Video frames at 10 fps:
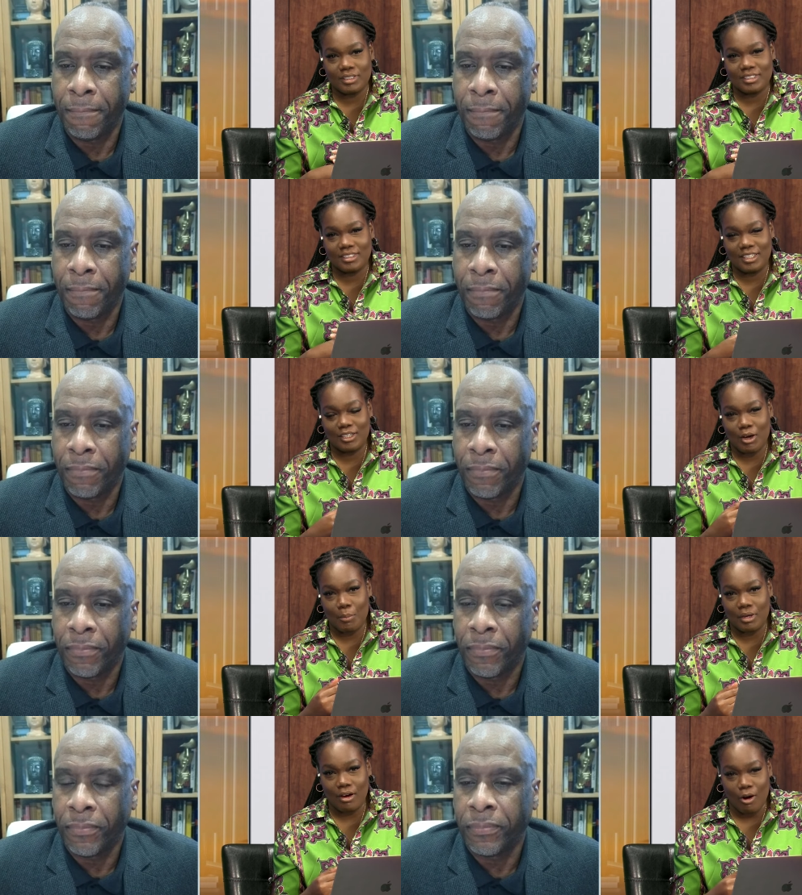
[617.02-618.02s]
Speaker 1: see
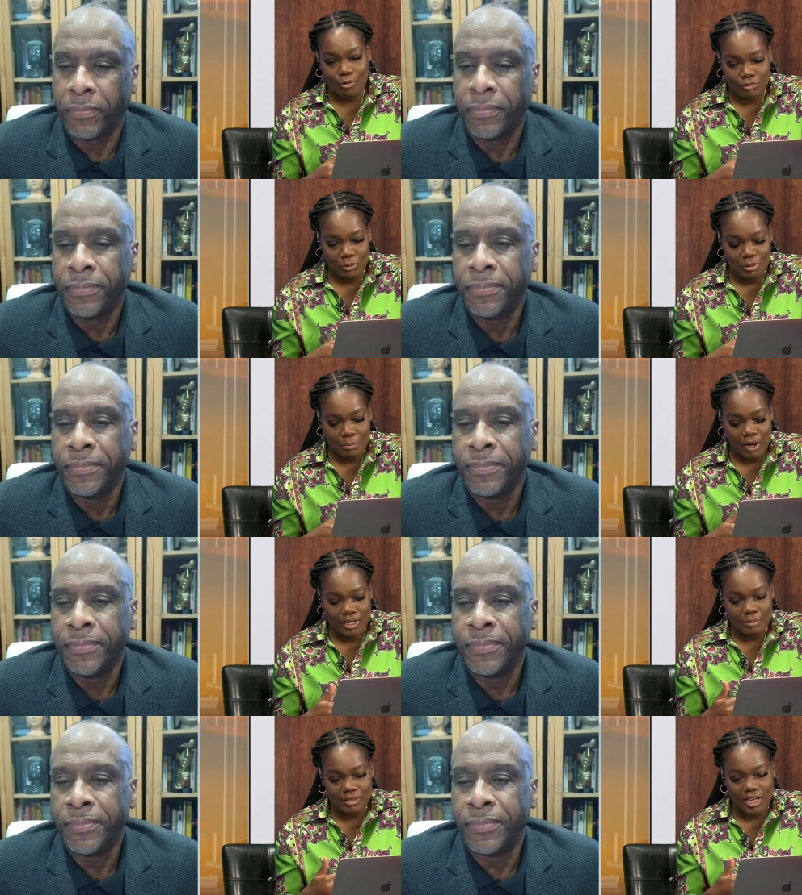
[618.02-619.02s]
coming out from the
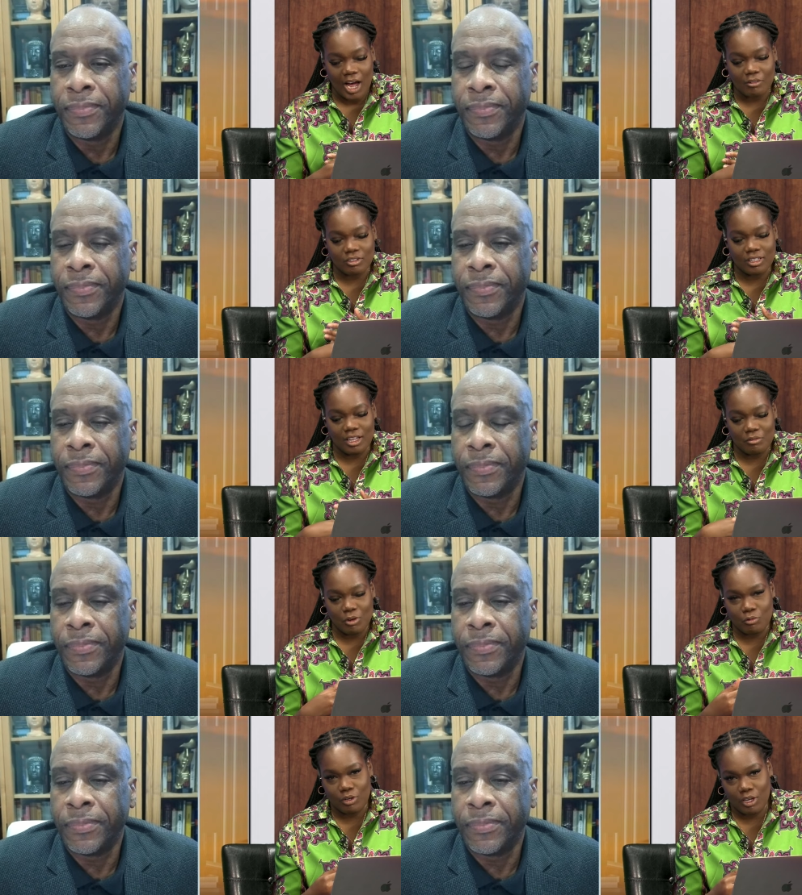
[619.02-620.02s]
parliament after they have
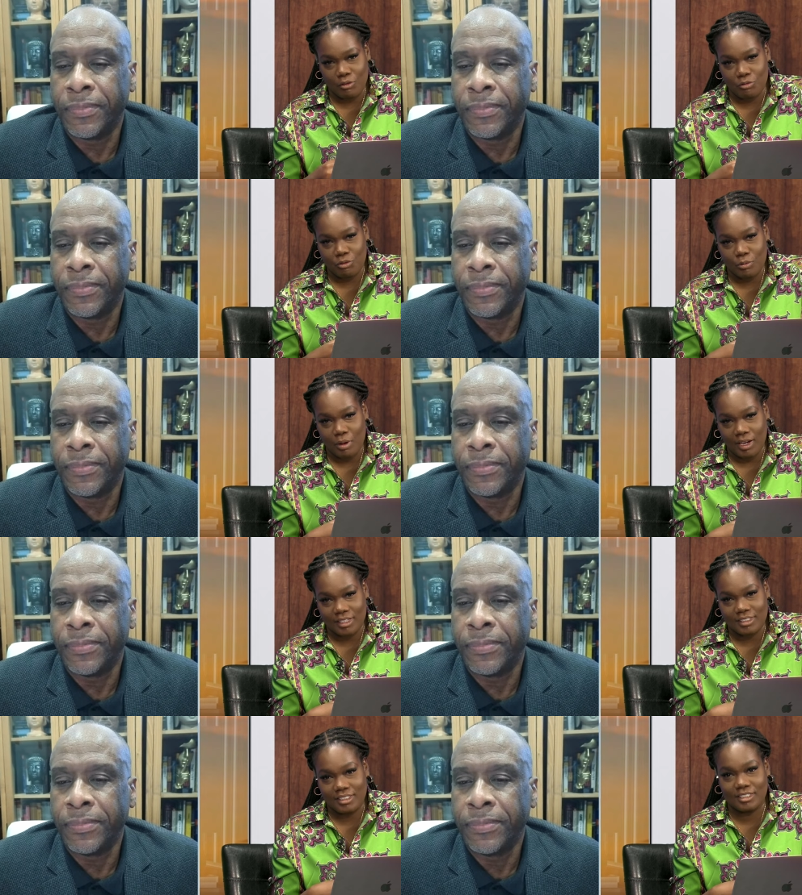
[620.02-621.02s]
given their feedback
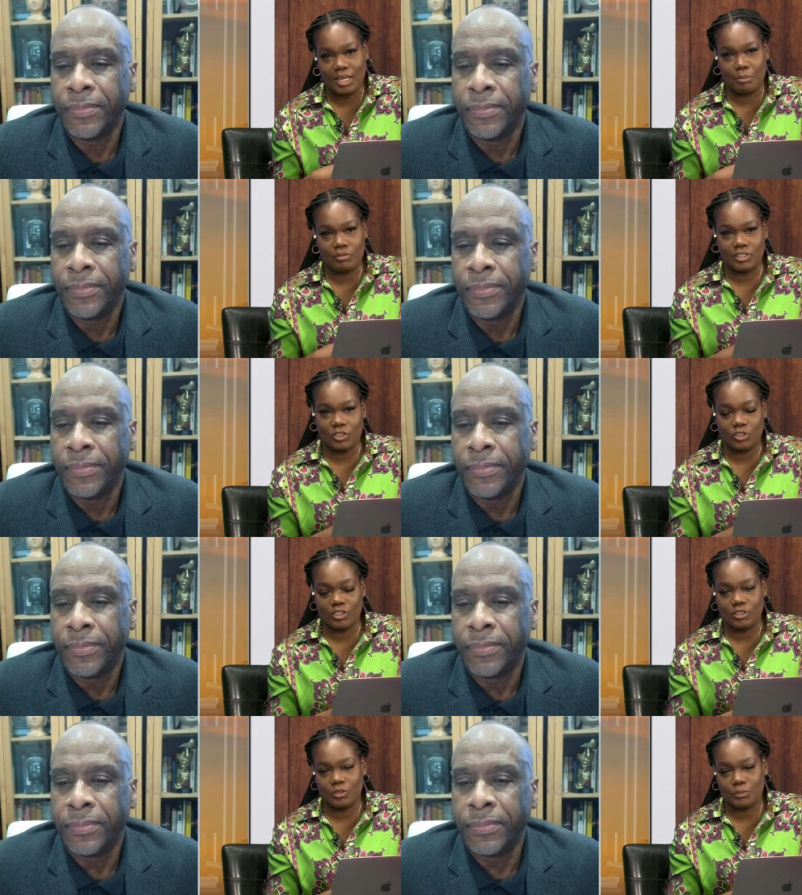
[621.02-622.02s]
in these type of
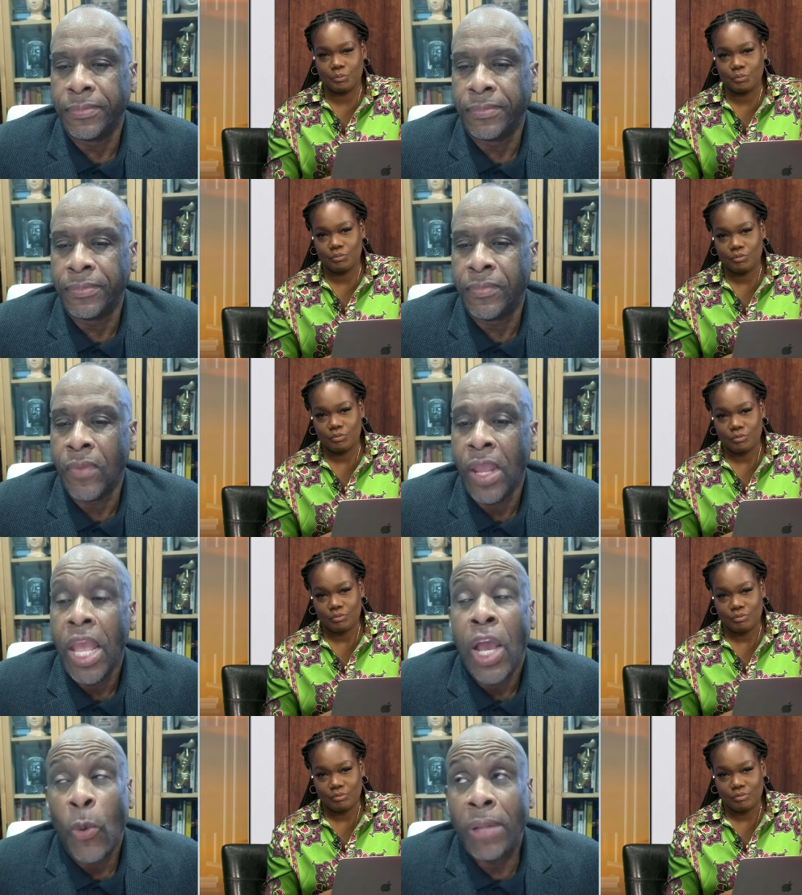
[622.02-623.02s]
sessions?
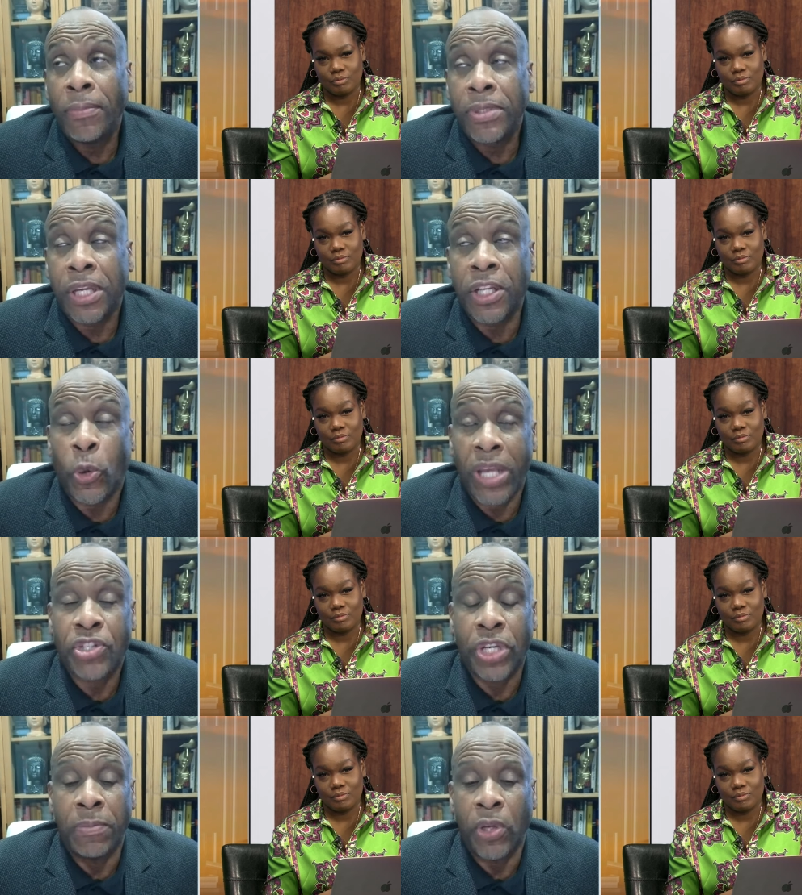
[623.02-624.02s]
Speaker 2: Well, it's a good
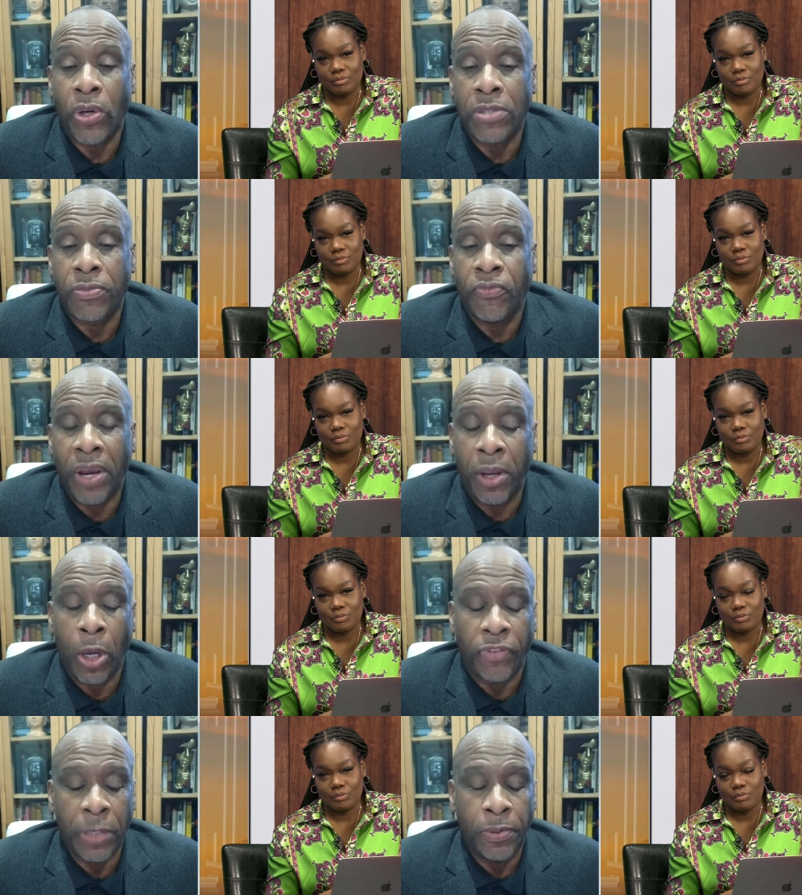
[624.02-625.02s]
question because very
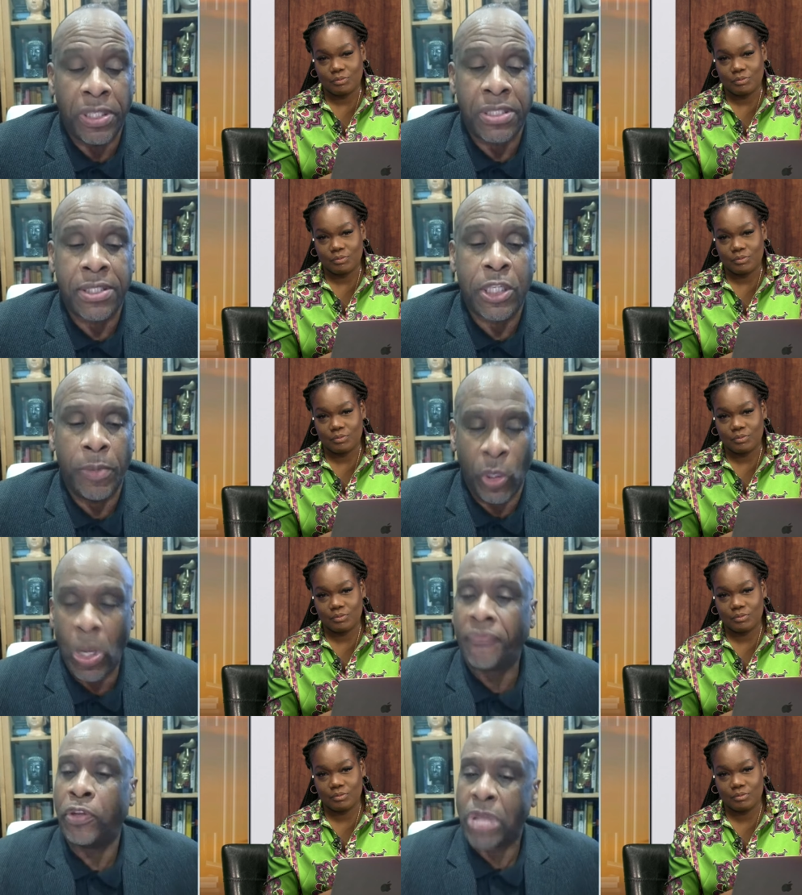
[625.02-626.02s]
often persons in
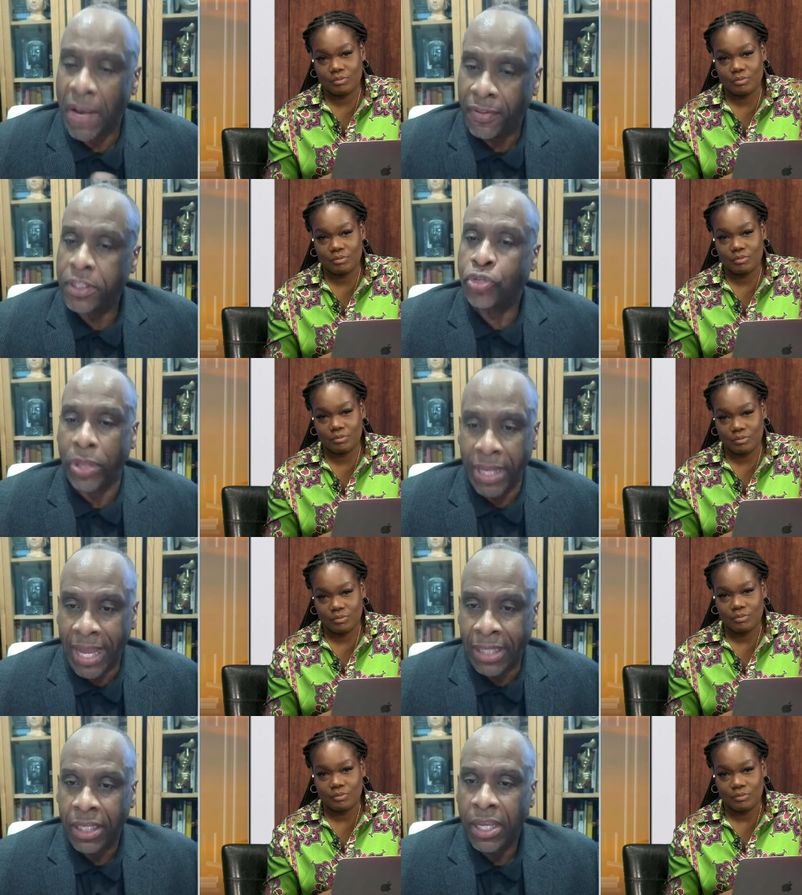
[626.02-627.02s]
Tobago have to travel to
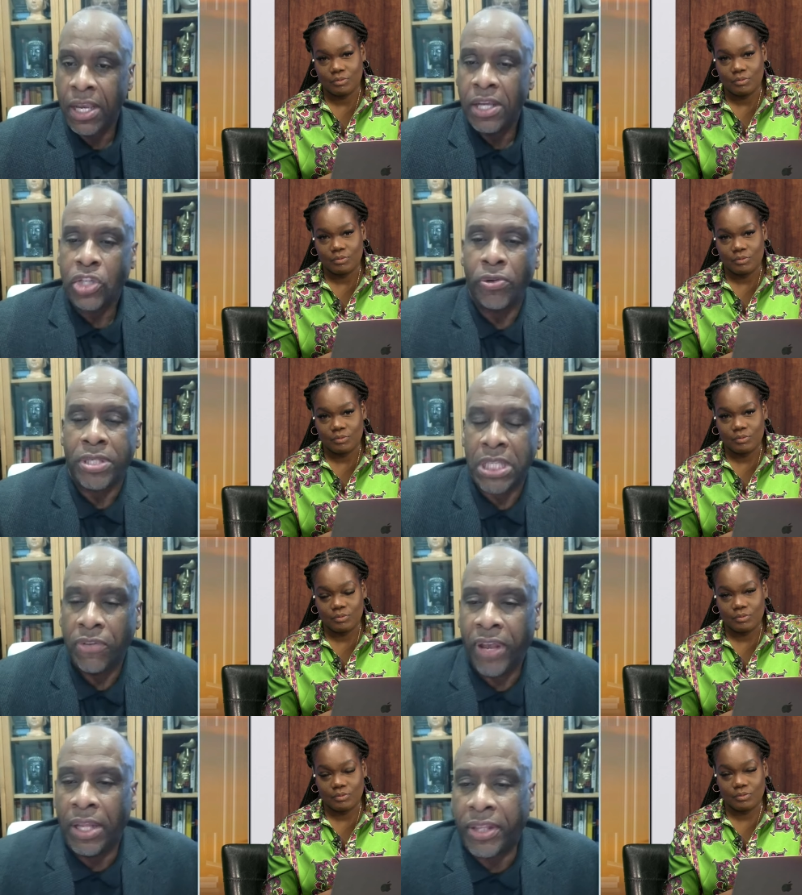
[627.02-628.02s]
Trinidad to
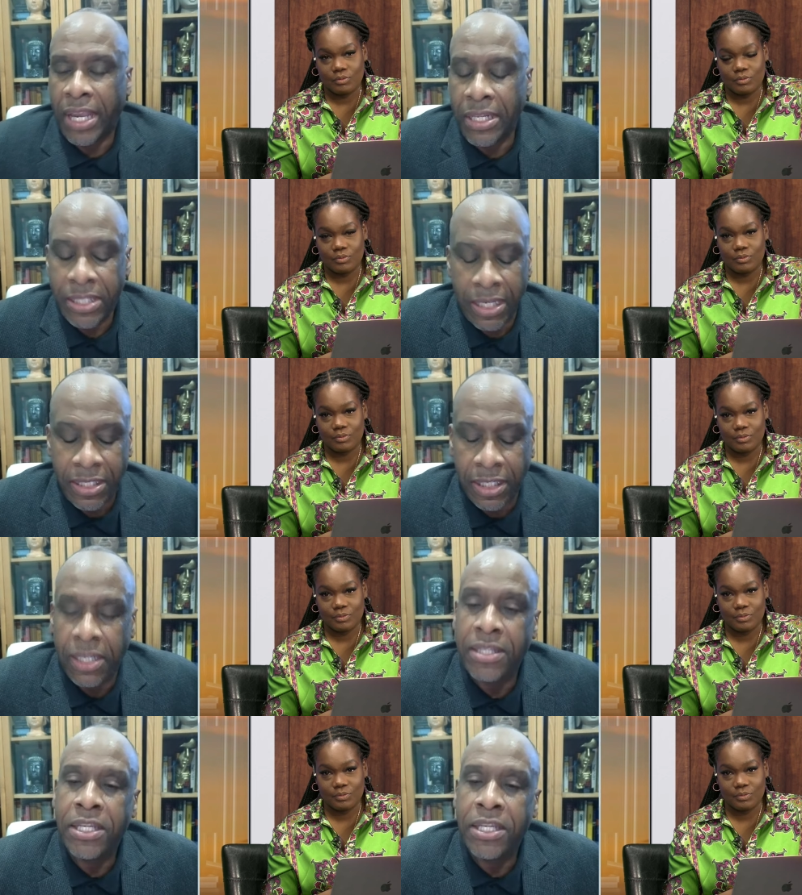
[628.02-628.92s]
receive healthcare in, in certain